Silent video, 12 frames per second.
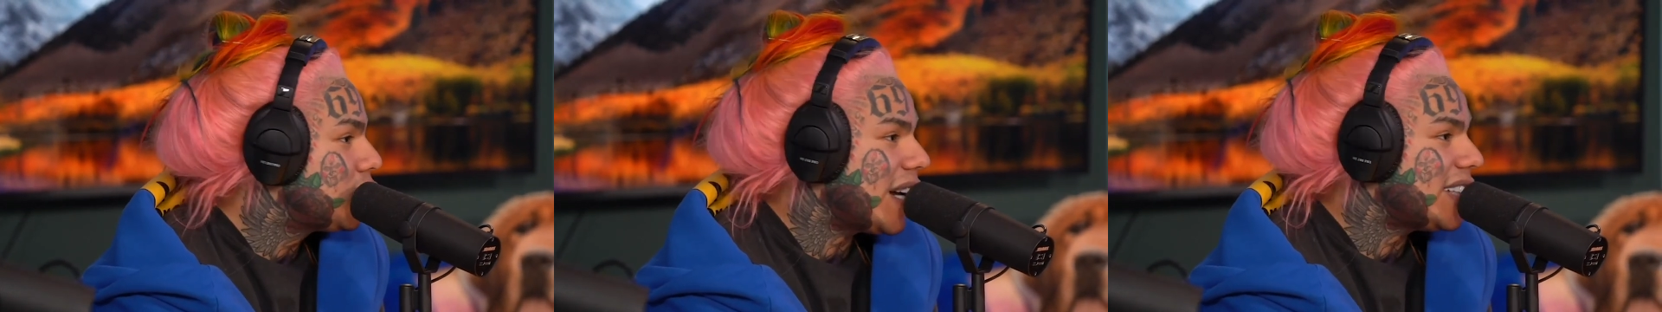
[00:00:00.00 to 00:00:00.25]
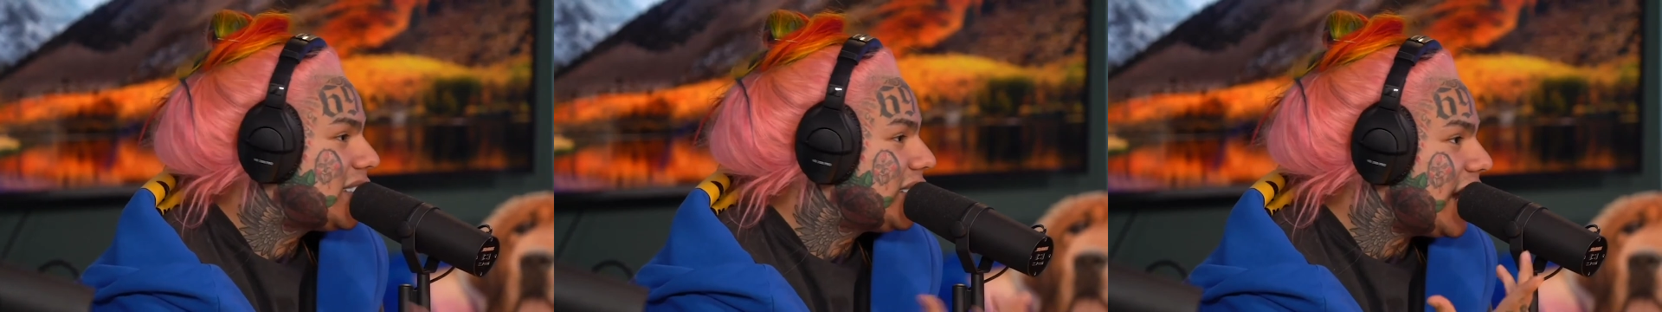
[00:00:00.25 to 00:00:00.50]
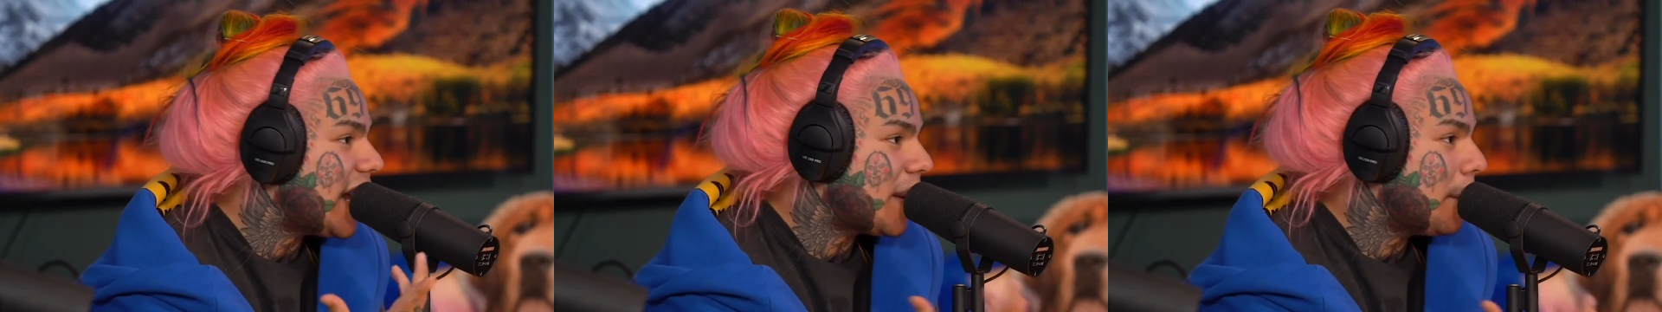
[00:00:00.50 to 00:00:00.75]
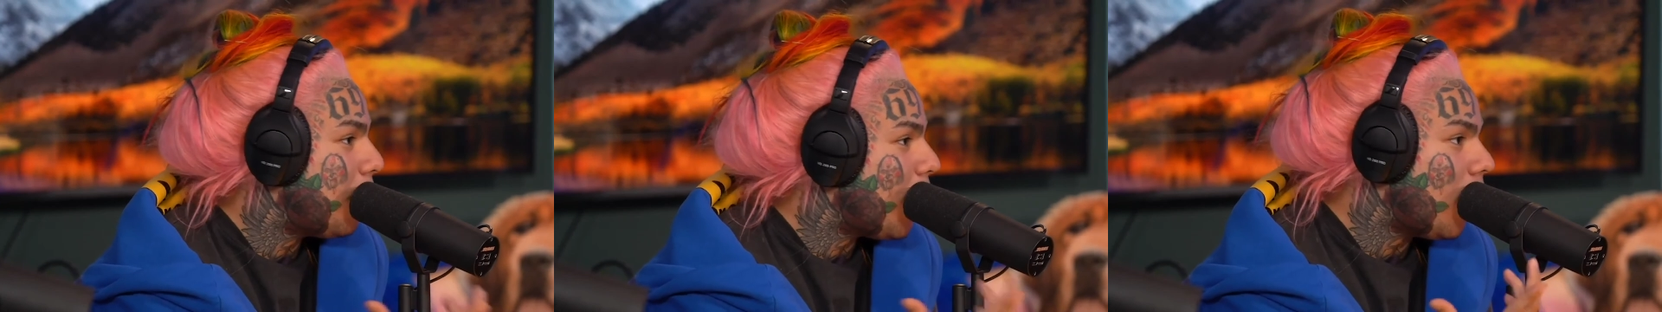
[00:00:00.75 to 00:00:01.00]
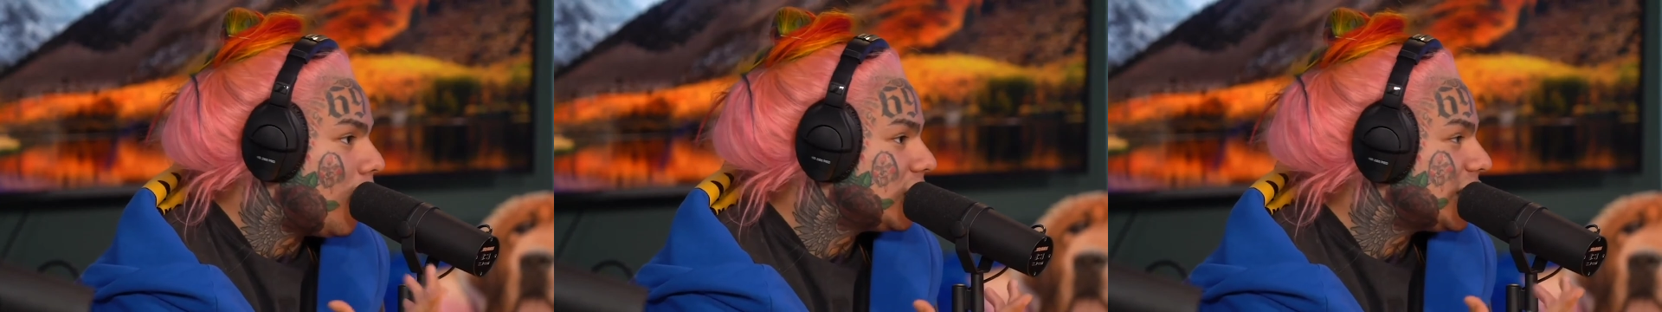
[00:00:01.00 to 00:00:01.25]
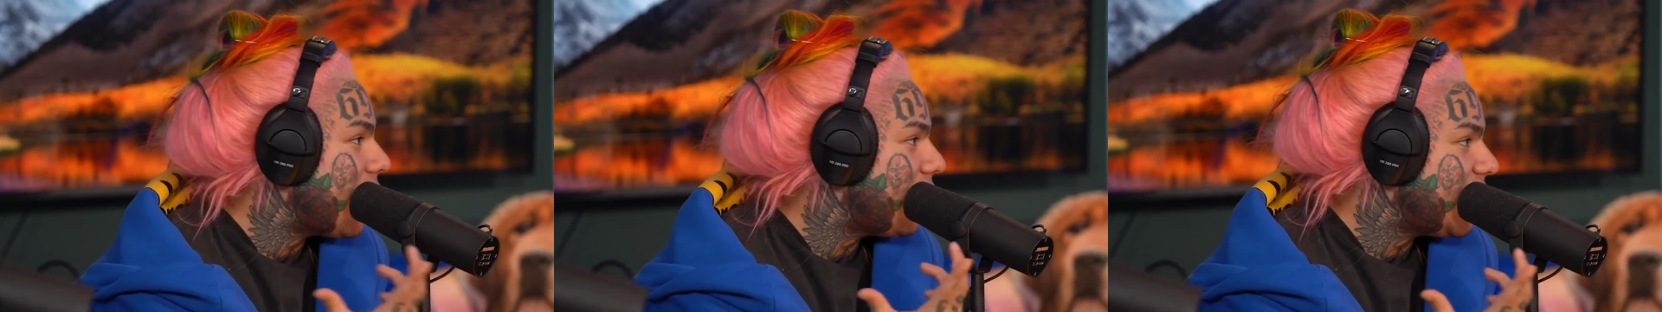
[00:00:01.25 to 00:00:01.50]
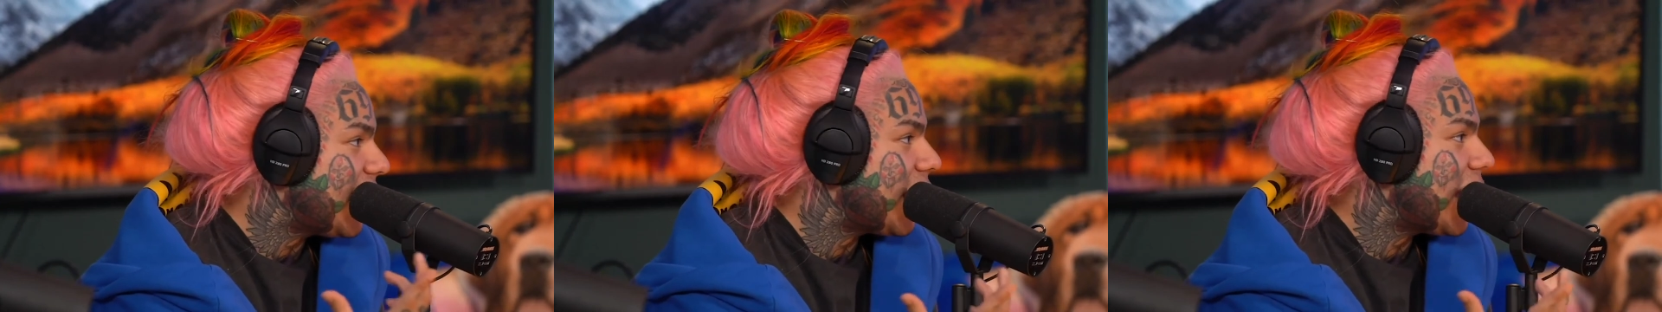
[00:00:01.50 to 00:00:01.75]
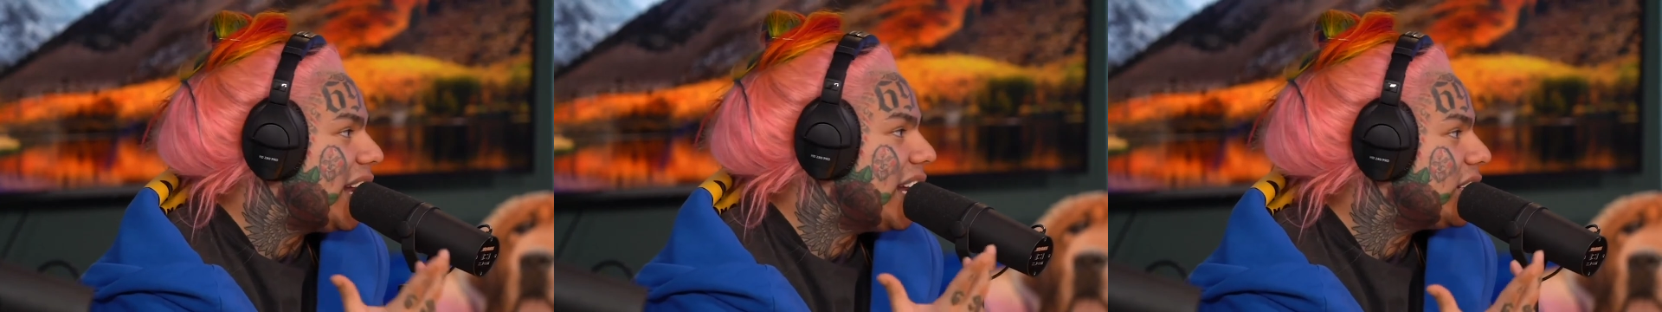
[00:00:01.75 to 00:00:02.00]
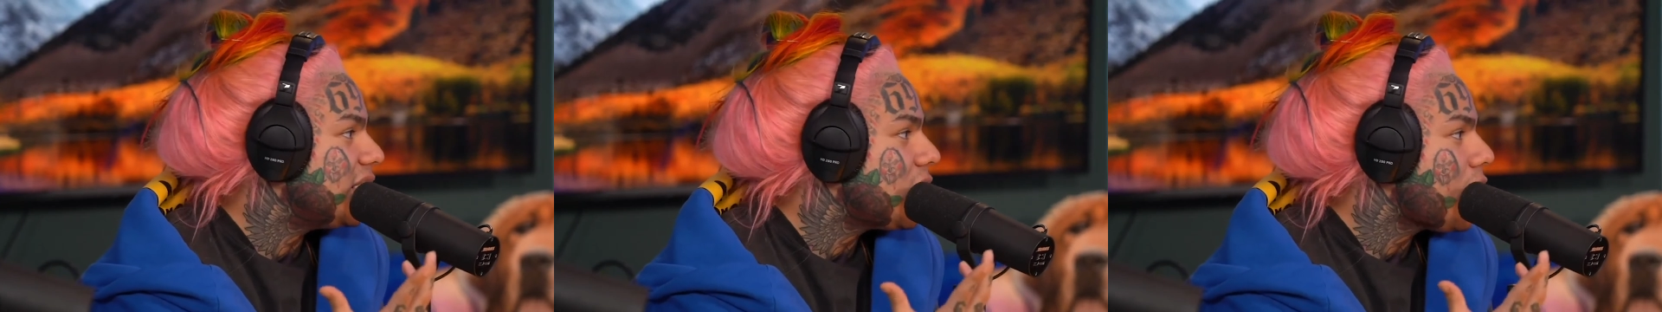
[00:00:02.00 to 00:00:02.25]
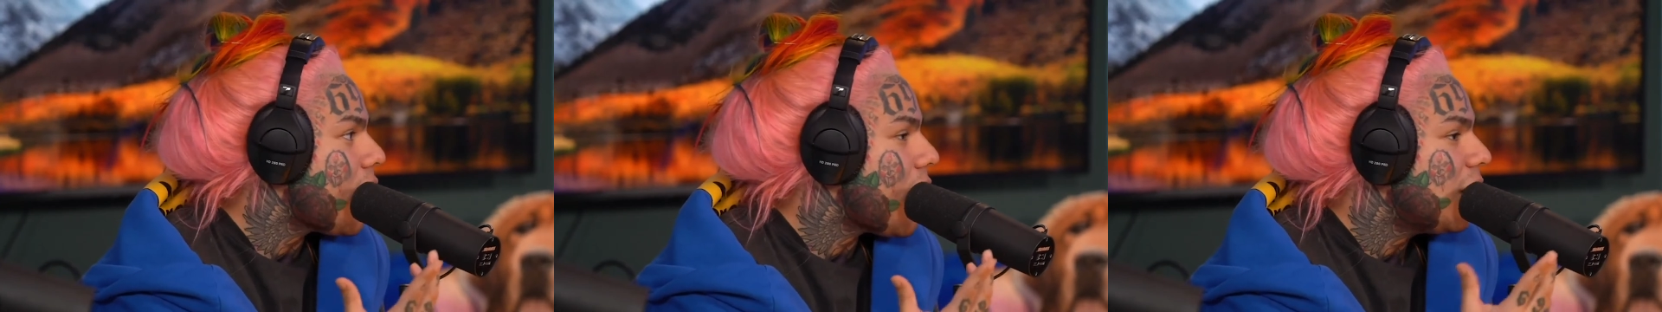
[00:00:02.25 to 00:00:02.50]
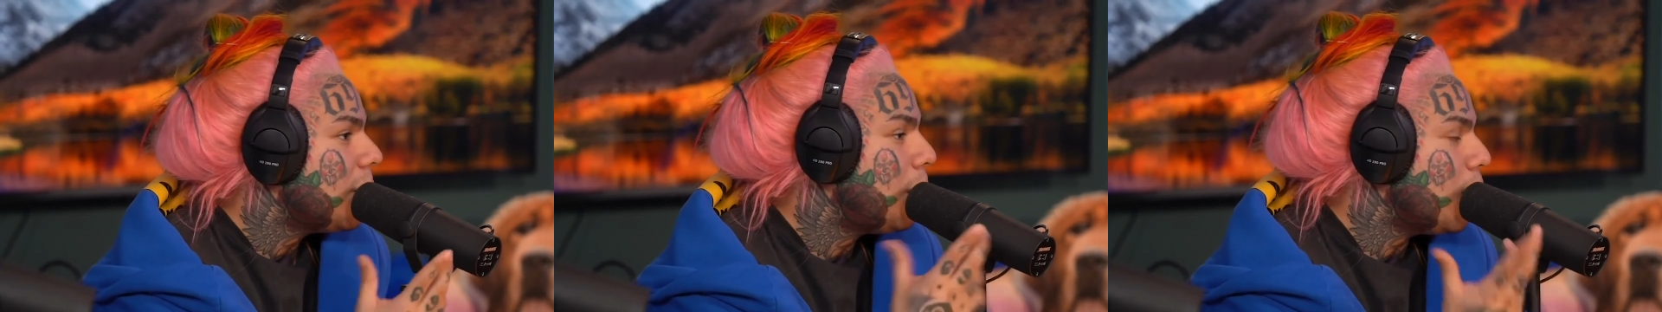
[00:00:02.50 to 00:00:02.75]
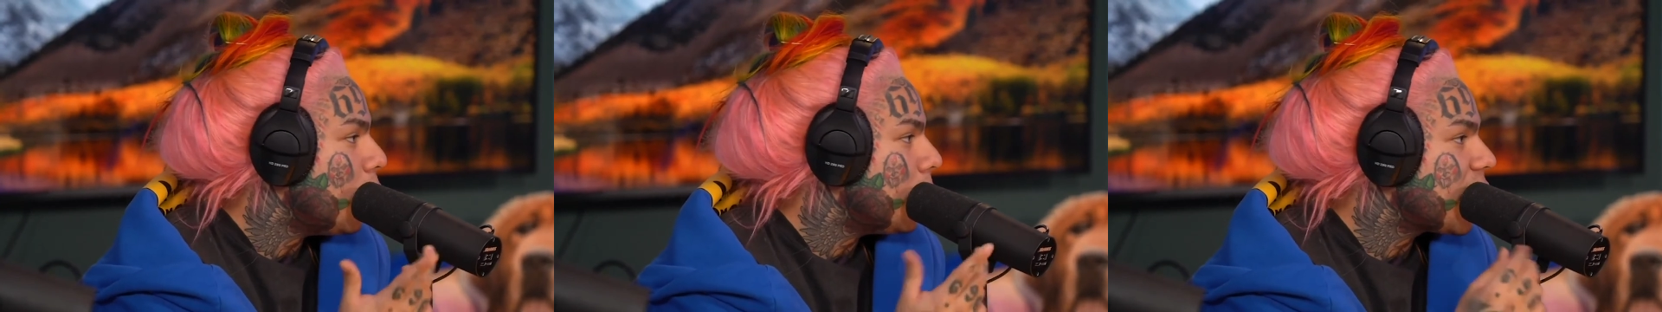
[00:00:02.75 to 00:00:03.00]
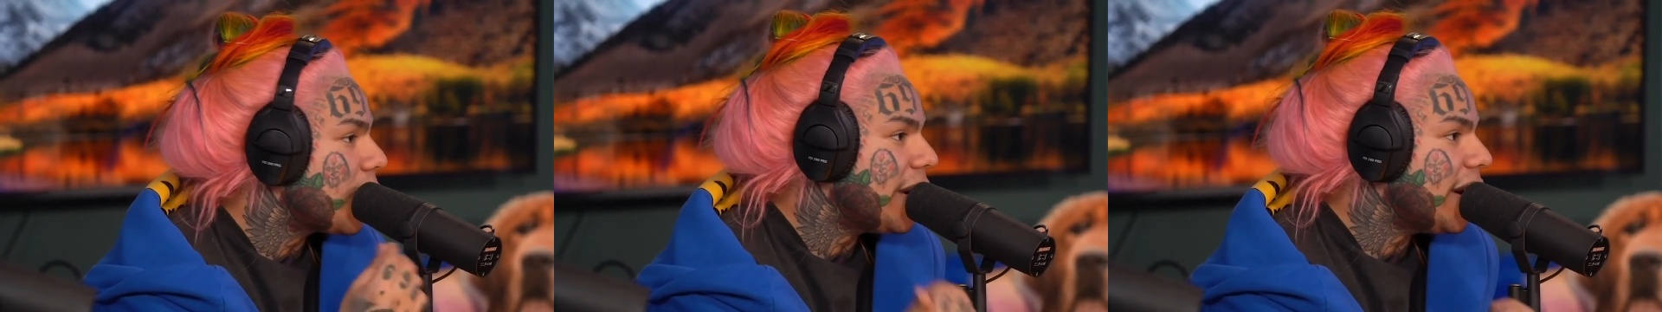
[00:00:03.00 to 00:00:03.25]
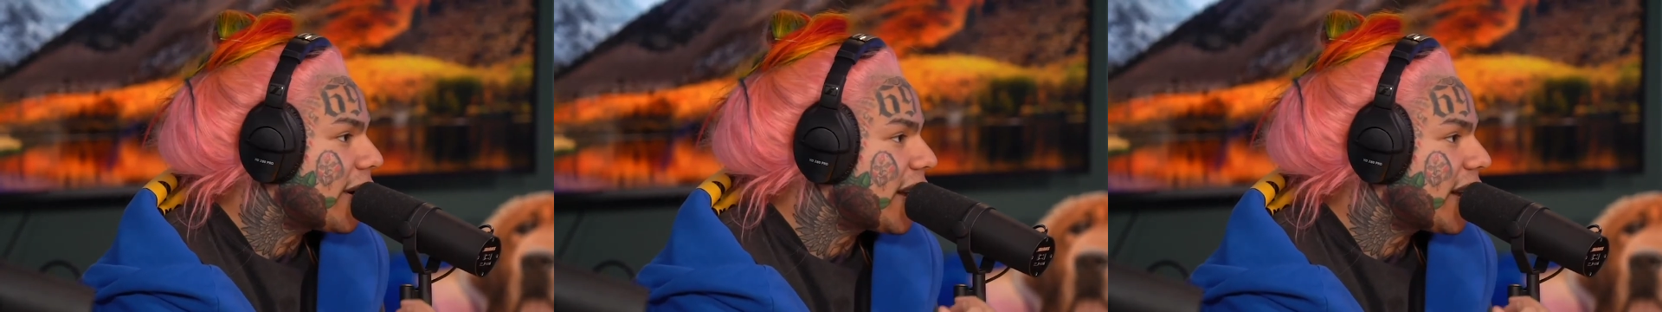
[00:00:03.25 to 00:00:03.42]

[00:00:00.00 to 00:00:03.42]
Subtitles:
[unreadable: no face in view]